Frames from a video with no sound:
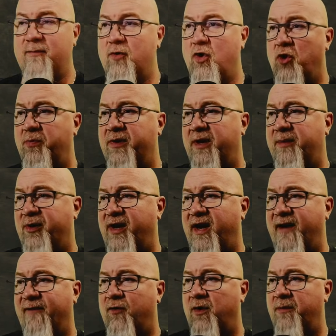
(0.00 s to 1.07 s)
open up our
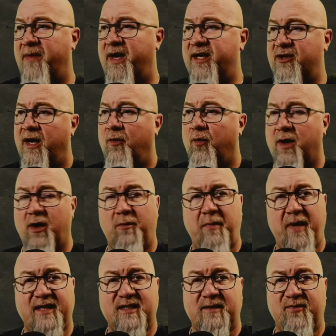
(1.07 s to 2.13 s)
F1 menu. We're gonna
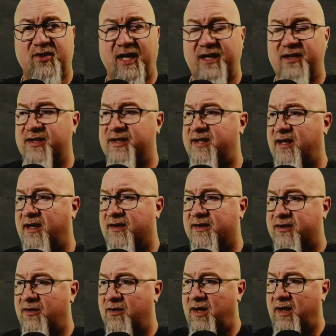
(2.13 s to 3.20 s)
make some changes here.
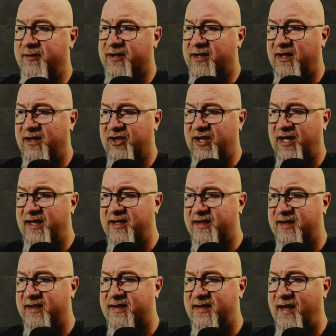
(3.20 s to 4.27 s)
So I'm just gonna change
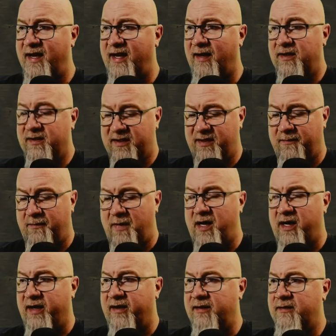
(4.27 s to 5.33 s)
this name to
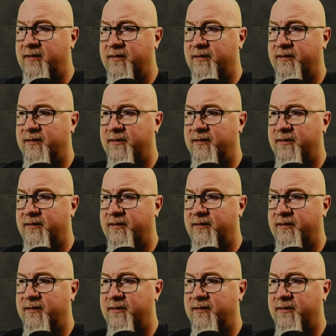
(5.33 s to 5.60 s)
mine.